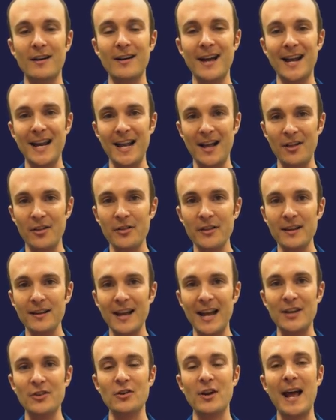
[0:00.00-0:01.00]
are not
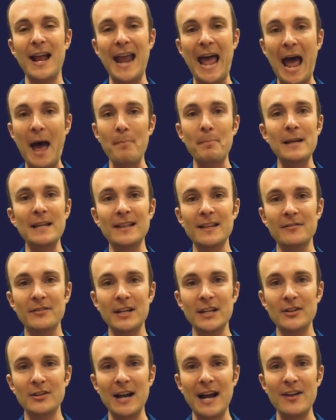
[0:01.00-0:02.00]
healthy and you're not happy
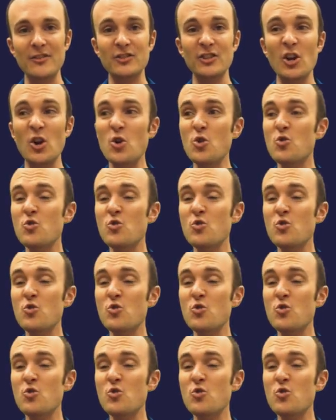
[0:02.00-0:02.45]
living in your house,